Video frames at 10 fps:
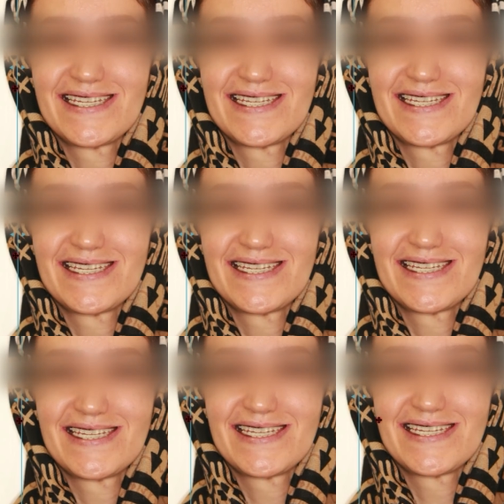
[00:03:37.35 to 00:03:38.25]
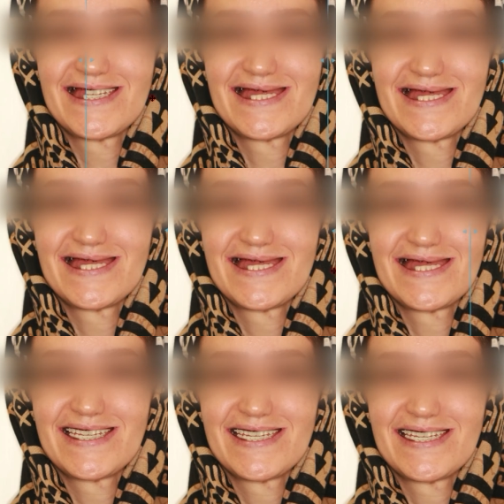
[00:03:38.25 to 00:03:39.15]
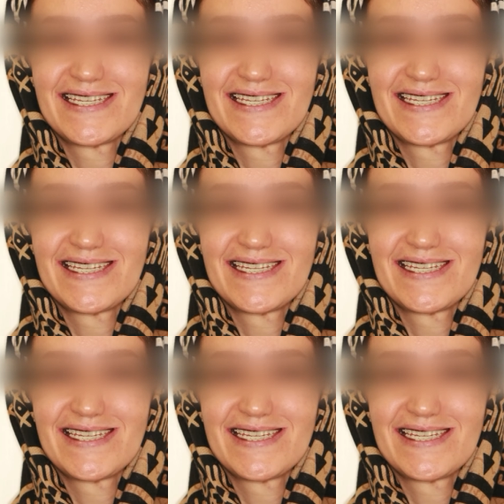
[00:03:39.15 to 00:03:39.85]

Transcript: No one is speaking in this clip.